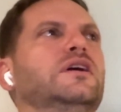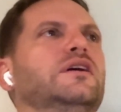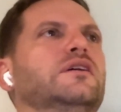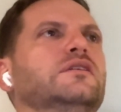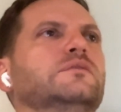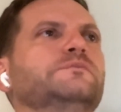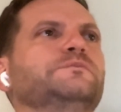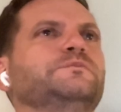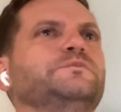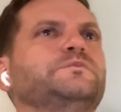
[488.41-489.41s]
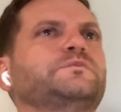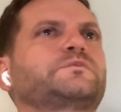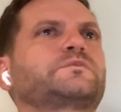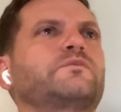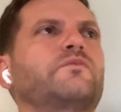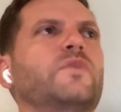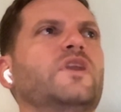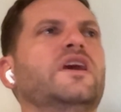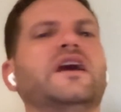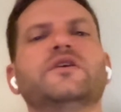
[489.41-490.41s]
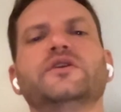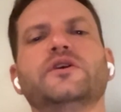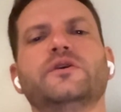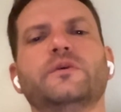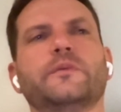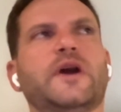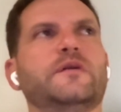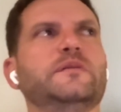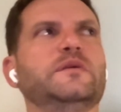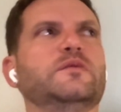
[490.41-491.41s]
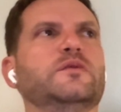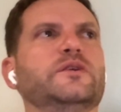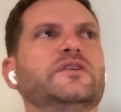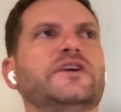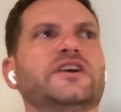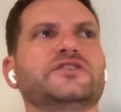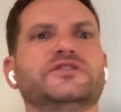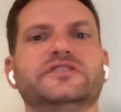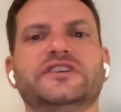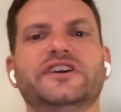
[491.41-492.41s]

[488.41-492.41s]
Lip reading: And I don't know how many people here actually,